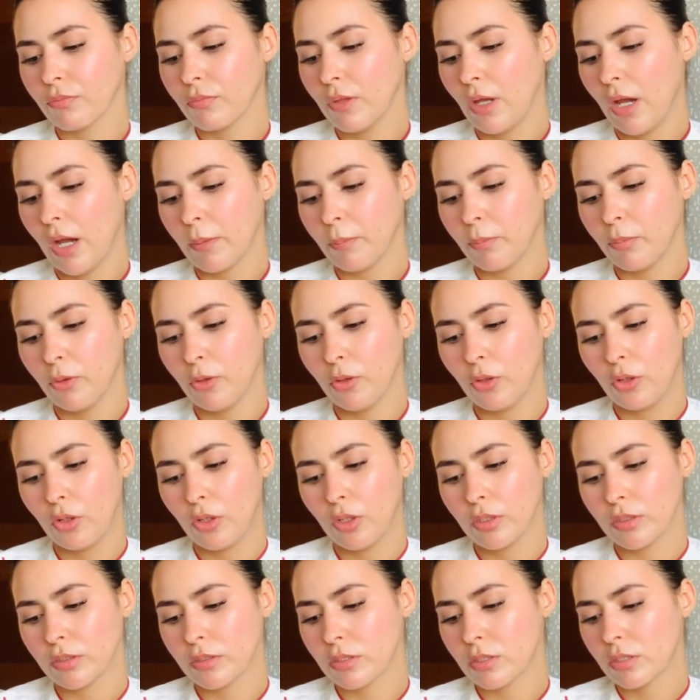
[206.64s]
I
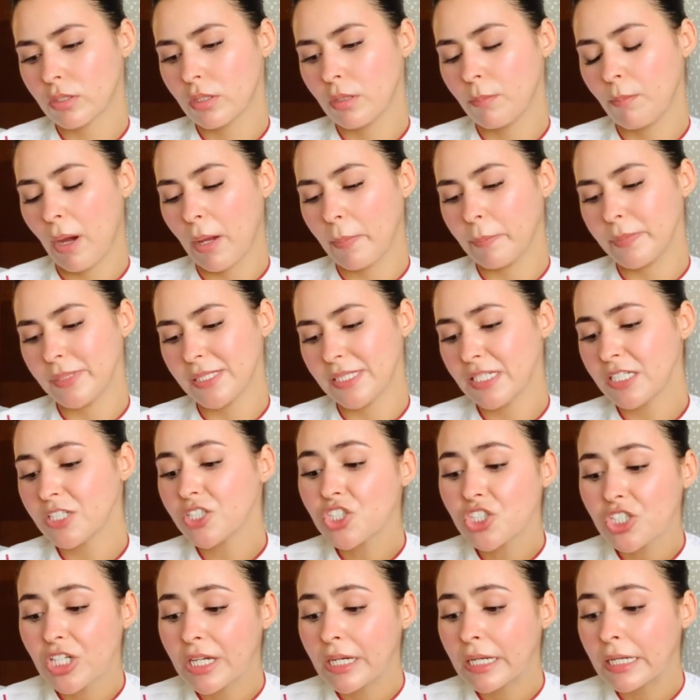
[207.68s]
put my
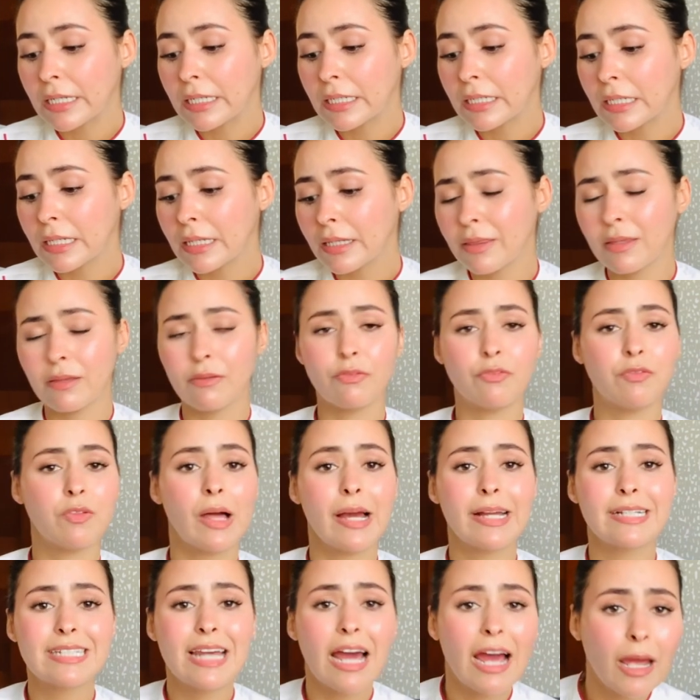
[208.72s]
position, the
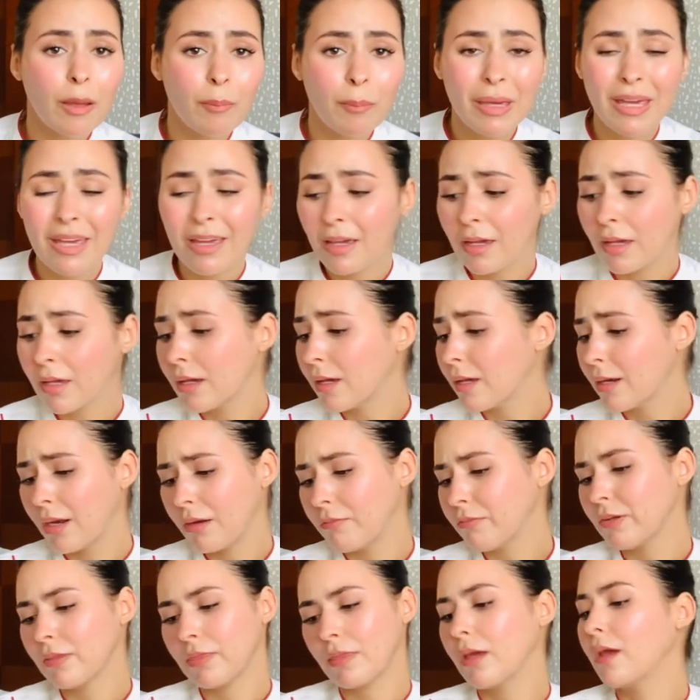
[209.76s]
flight timing, and
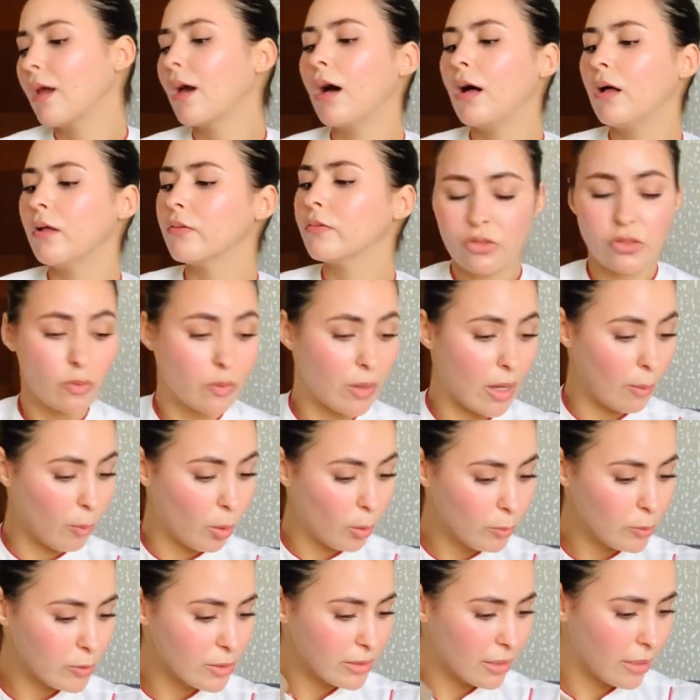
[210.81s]
everything else. So yeah, I'm
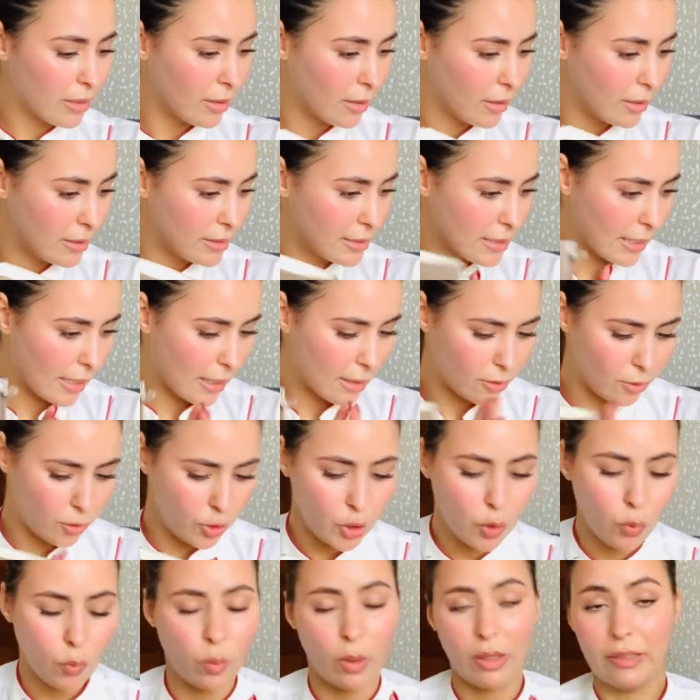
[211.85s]
almost done. I need to get a
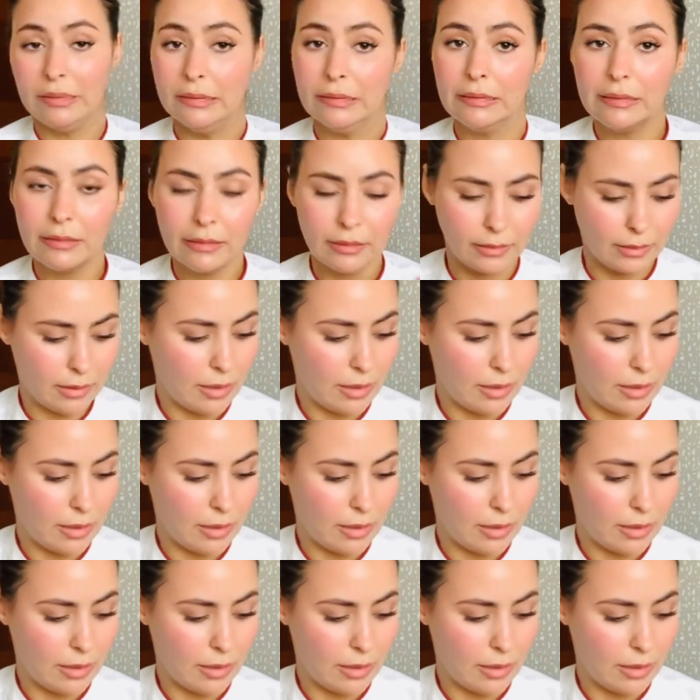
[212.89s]
new one.